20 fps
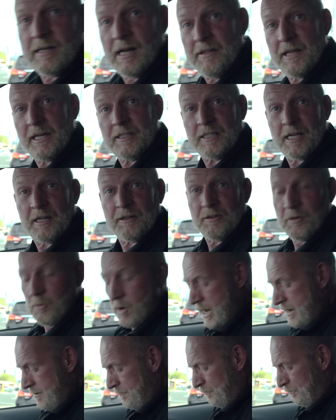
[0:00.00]
Now that's out the
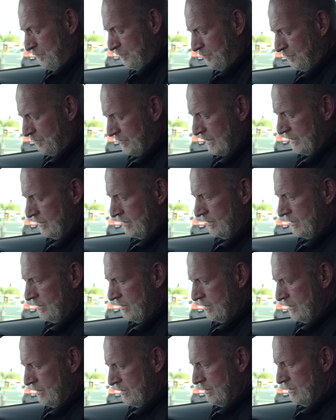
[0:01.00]
way.
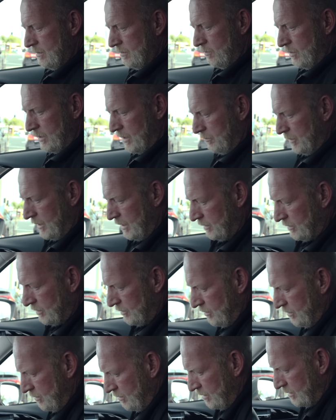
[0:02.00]
What I'm going to
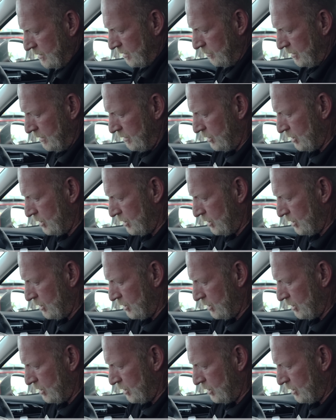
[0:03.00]
do is I'm going to